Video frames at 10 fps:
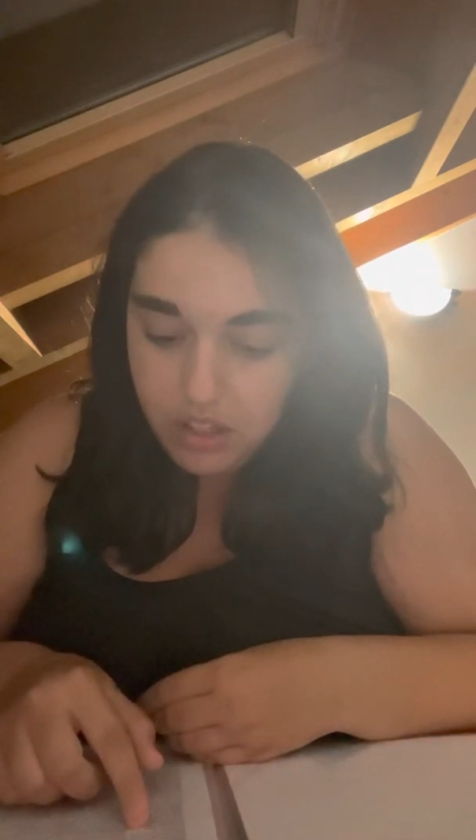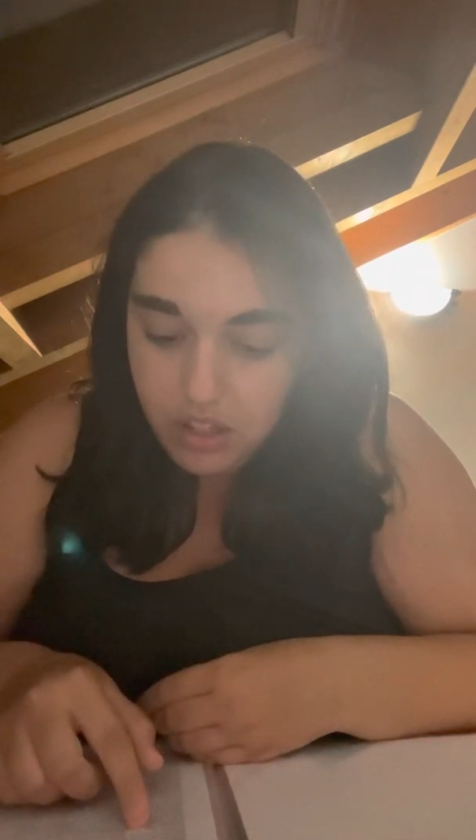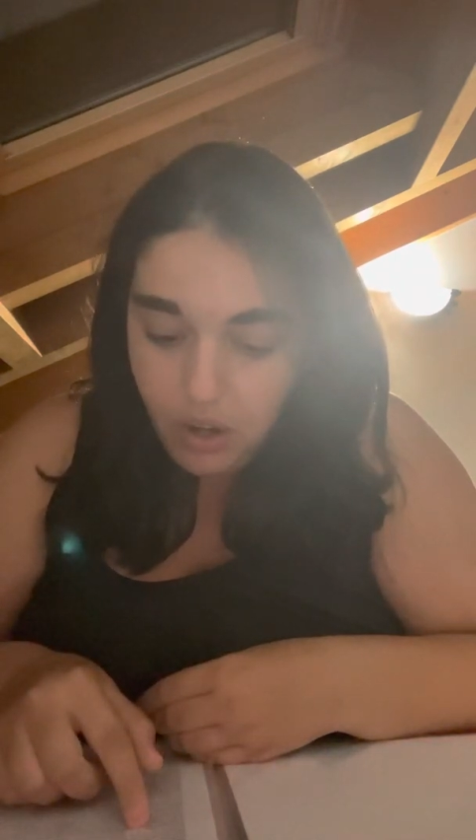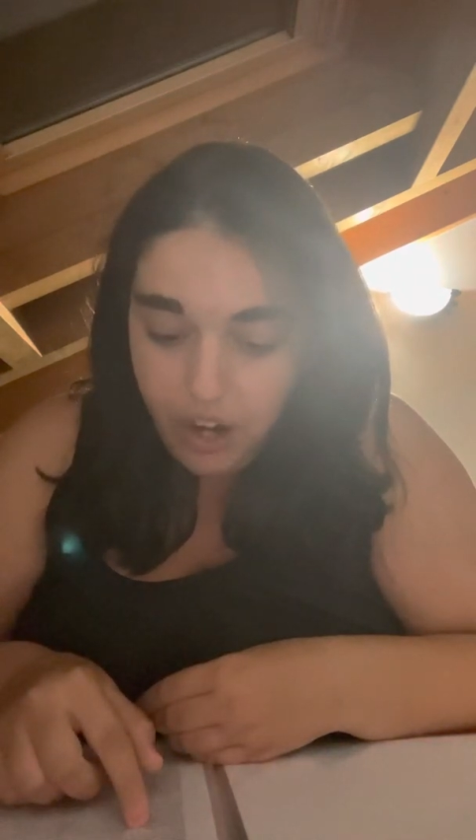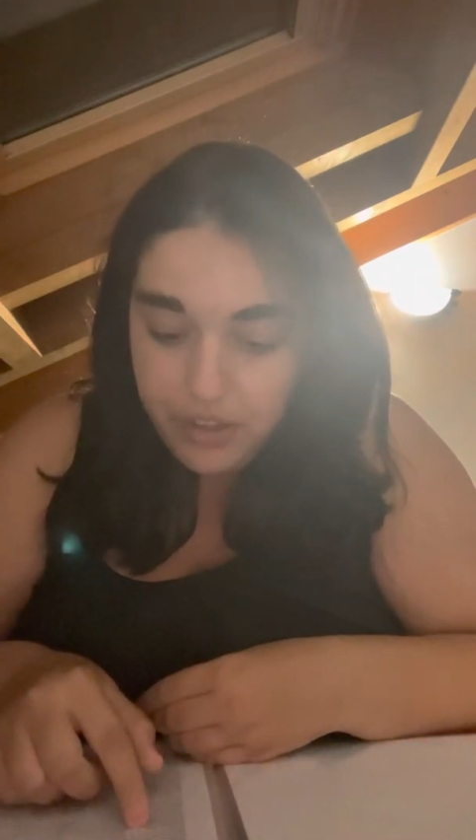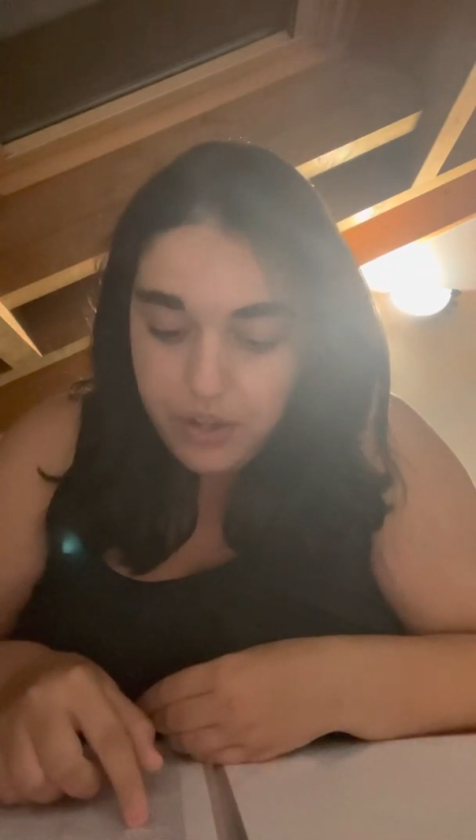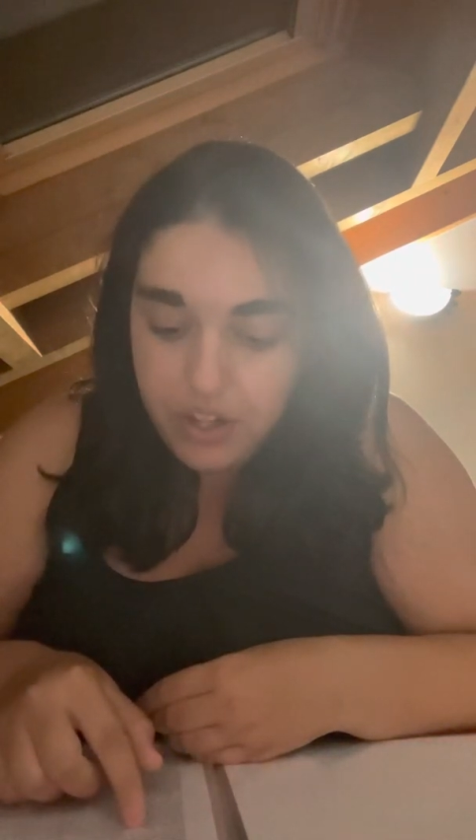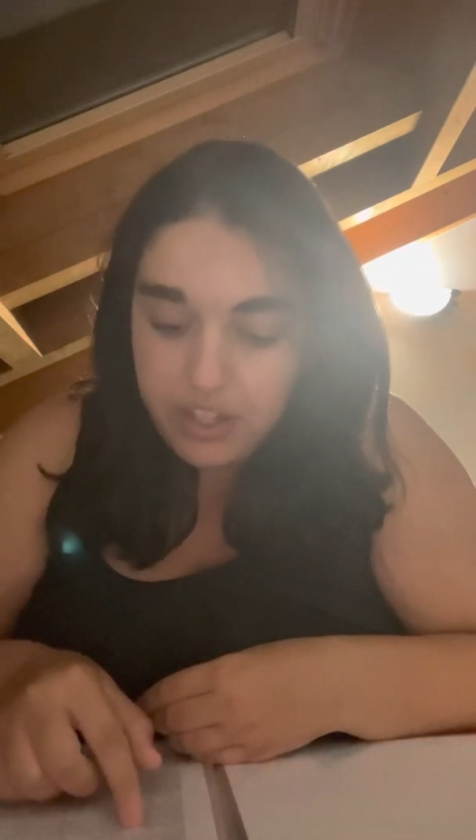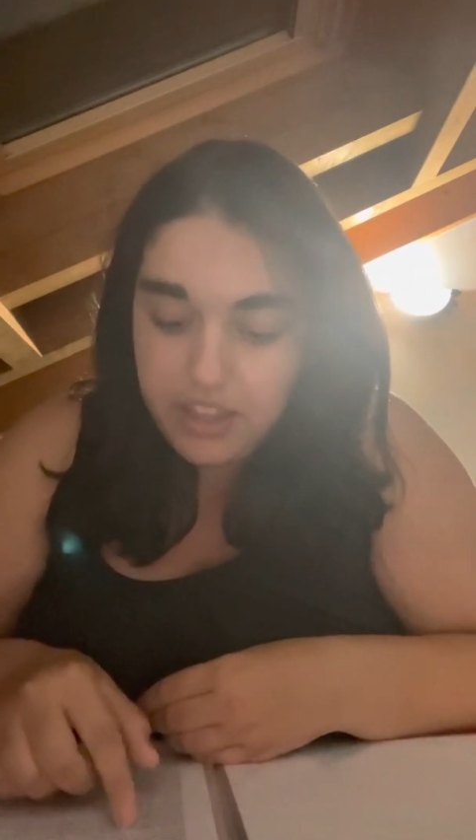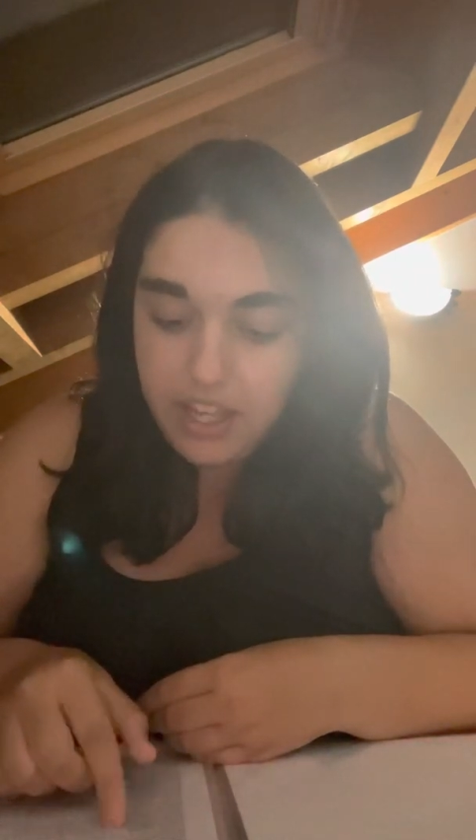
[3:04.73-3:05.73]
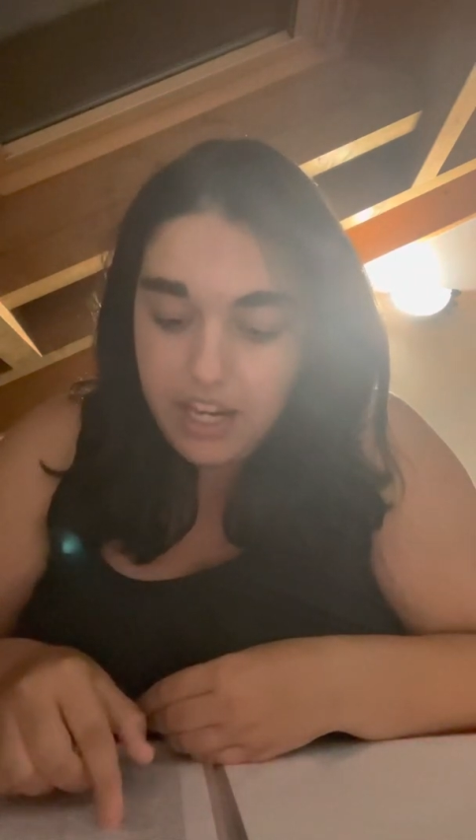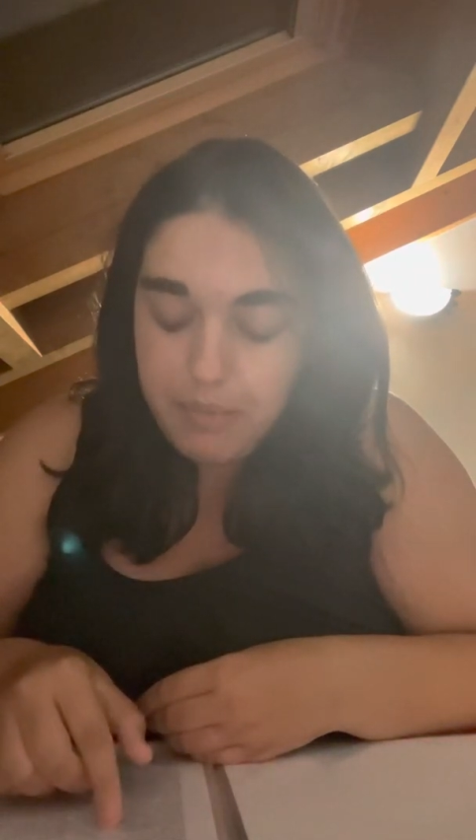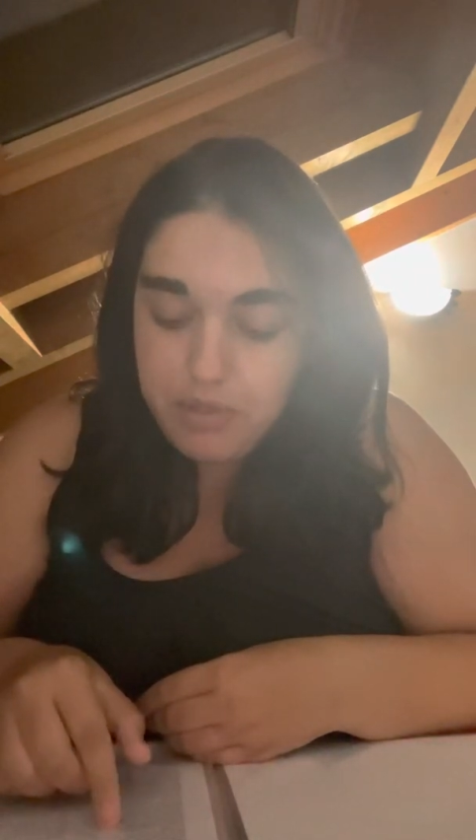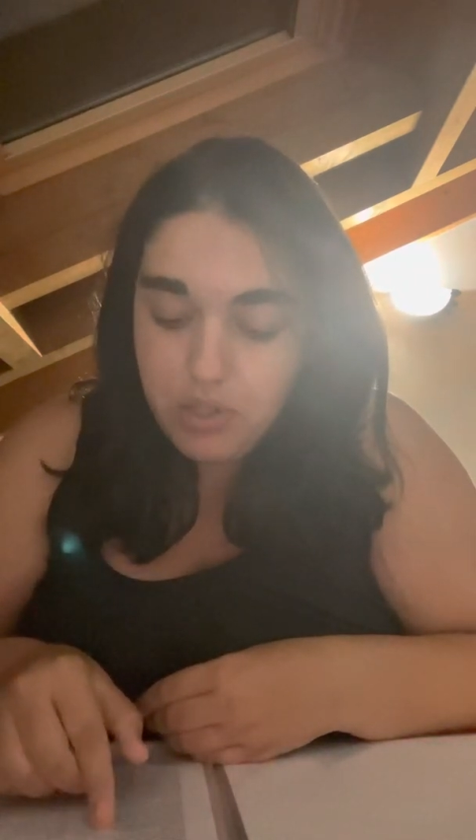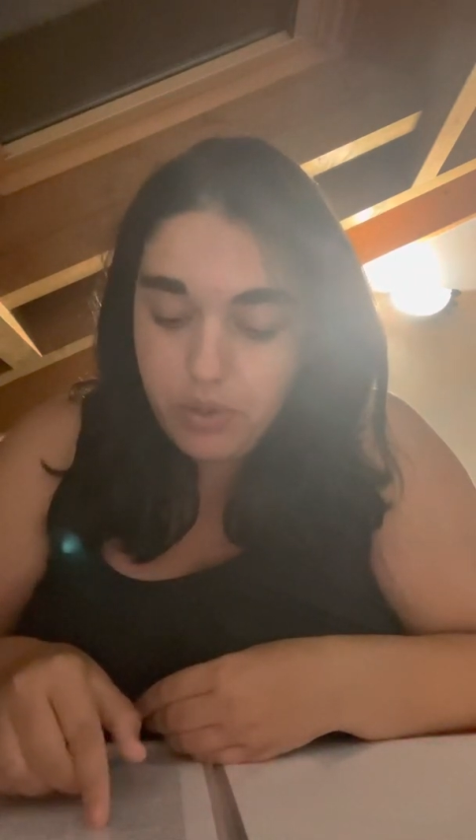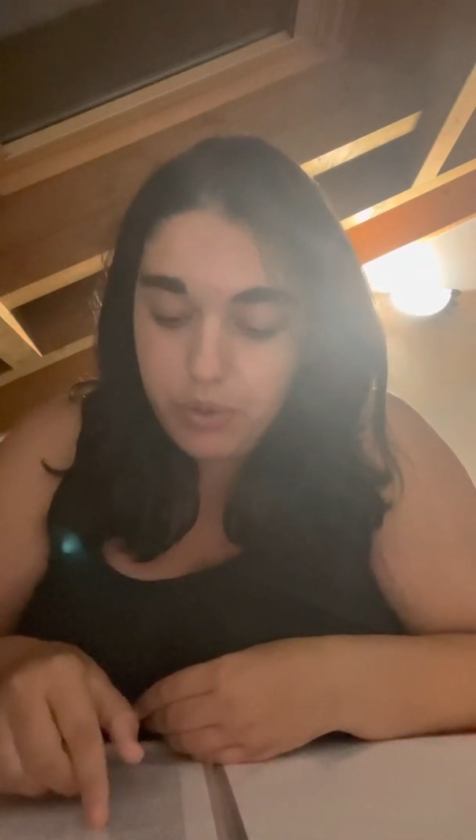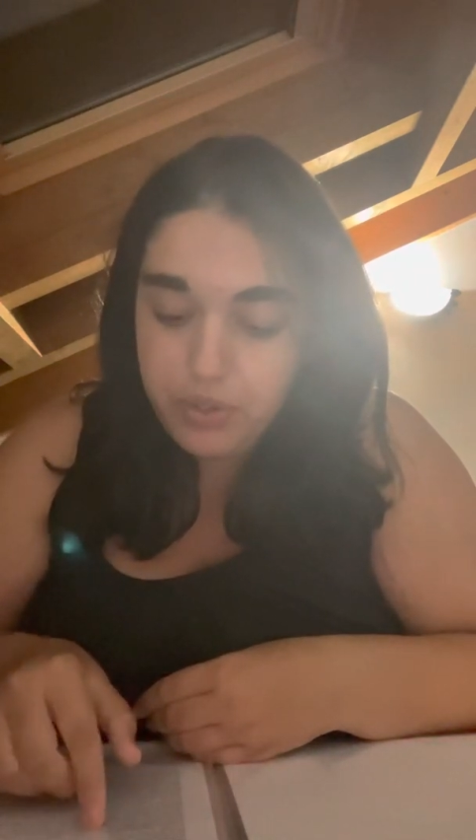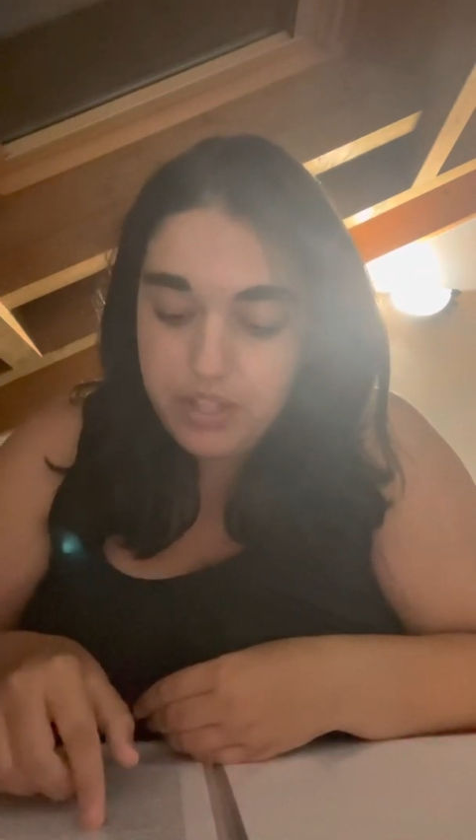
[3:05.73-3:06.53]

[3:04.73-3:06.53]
other than absolute